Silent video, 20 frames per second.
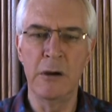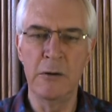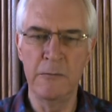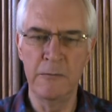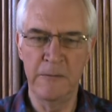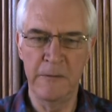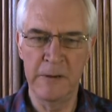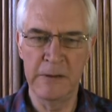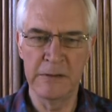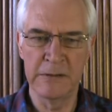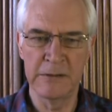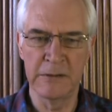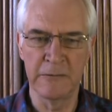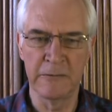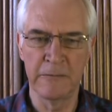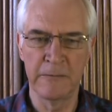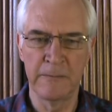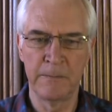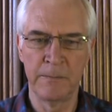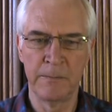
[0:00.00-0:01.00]

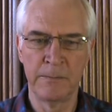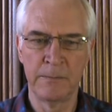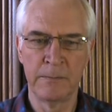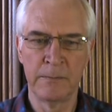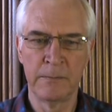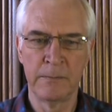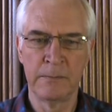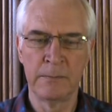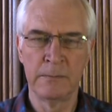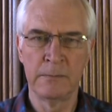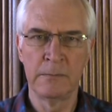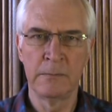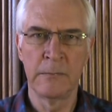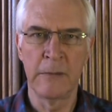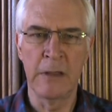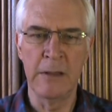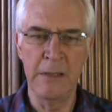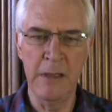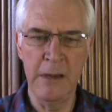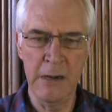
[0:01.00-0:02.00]
offensive.
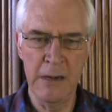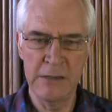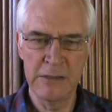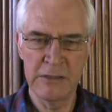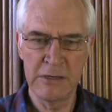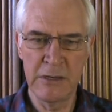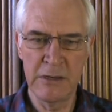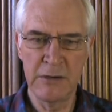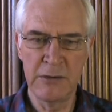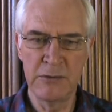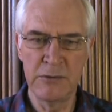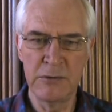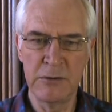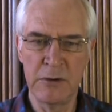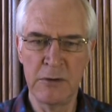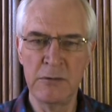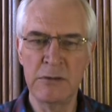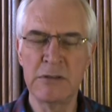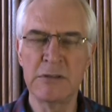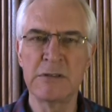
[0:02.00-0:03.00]
And then I started to
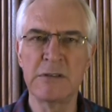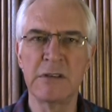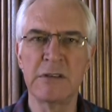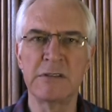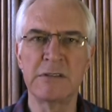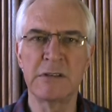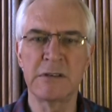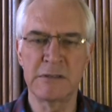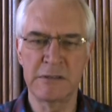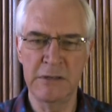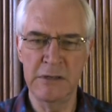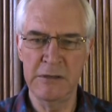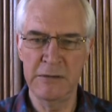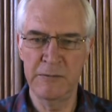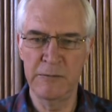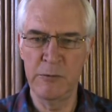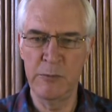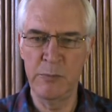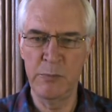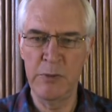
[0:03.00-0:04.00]
notice that
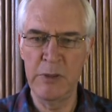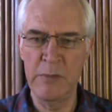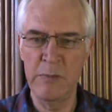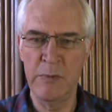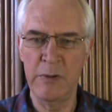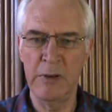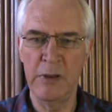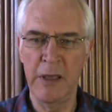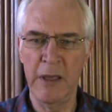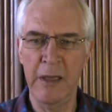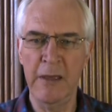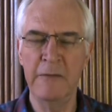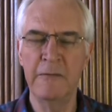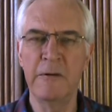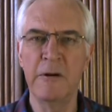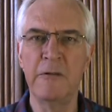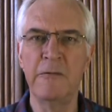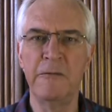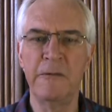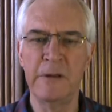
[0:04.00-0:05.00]
successful people have
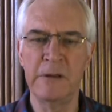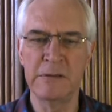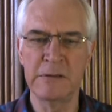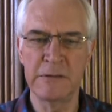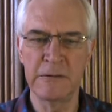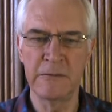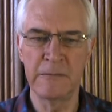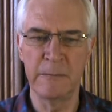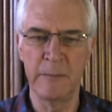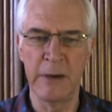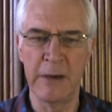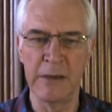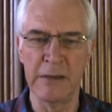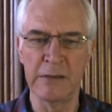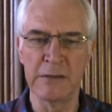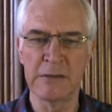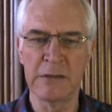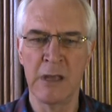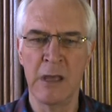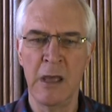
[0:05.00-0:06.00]
offensive
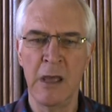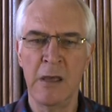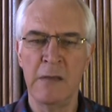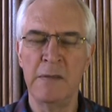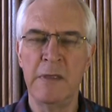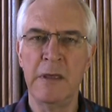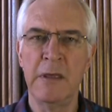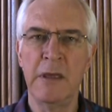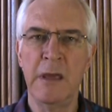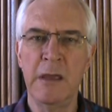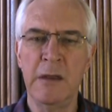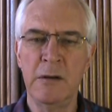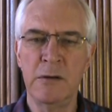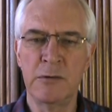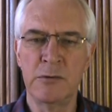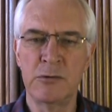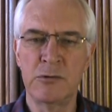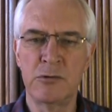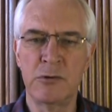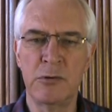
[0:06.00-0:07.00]
minds. They gain
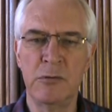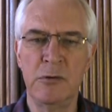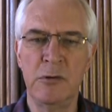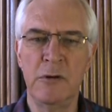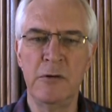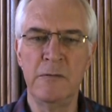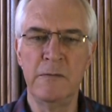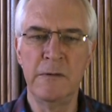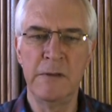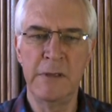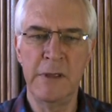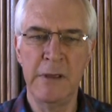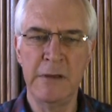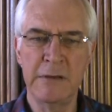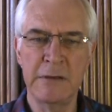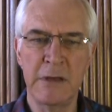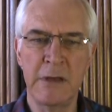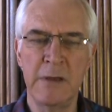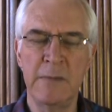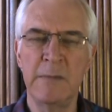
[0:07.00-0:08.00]
control over their
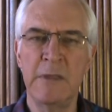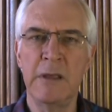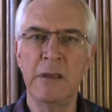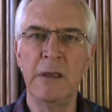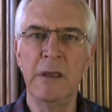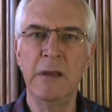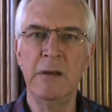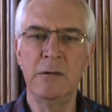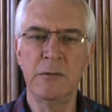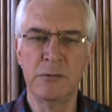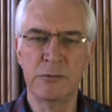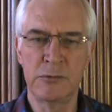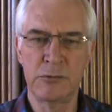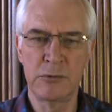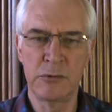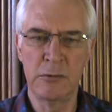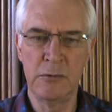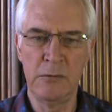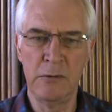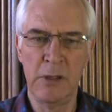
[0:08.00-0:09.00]
time. They gain
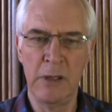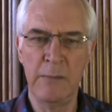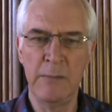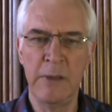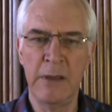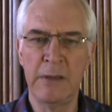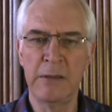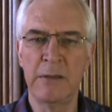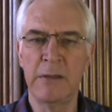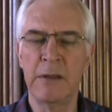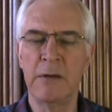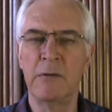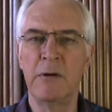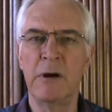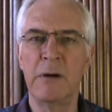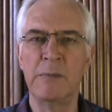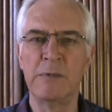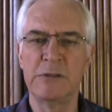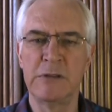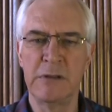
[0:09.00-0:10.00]
control about their
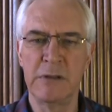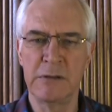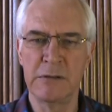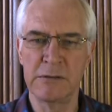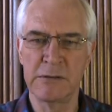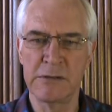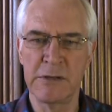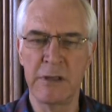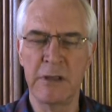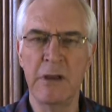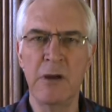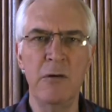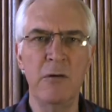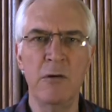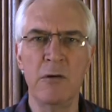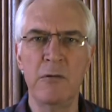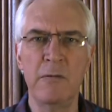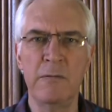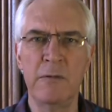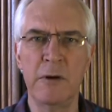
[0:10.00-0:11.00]
obstacles. They go
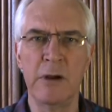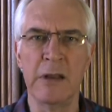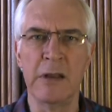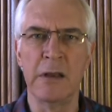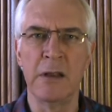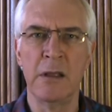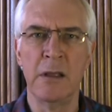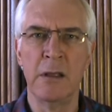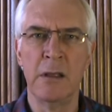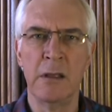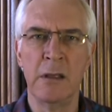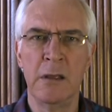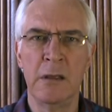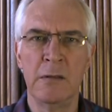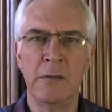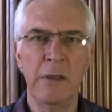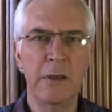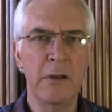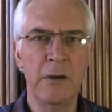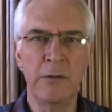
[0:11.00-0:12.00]
over it.
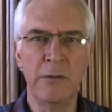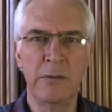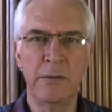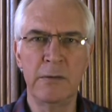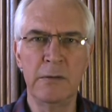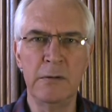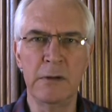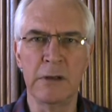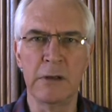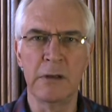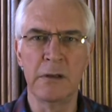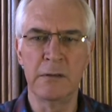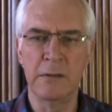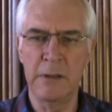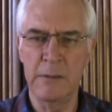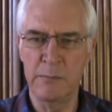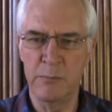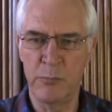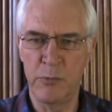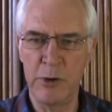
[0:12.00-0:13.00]
They go through it.
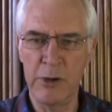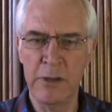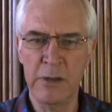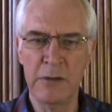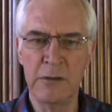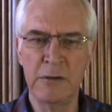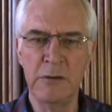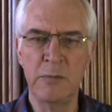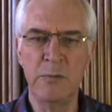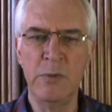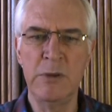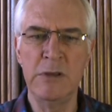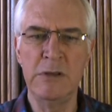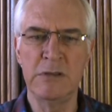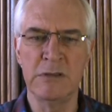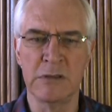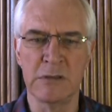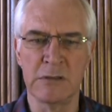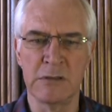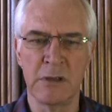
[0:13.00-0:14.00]
They break it to
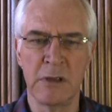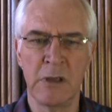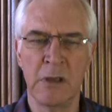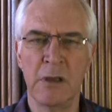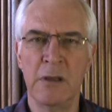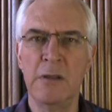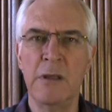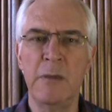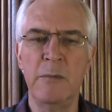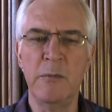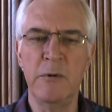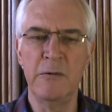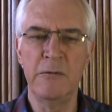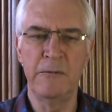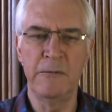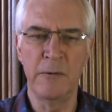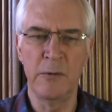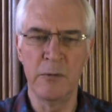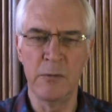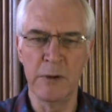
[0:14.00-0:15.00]
pieces and they move
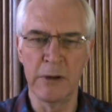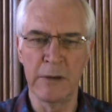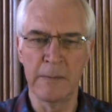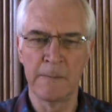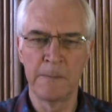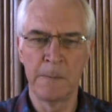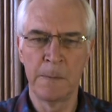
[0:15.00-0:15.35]
forward.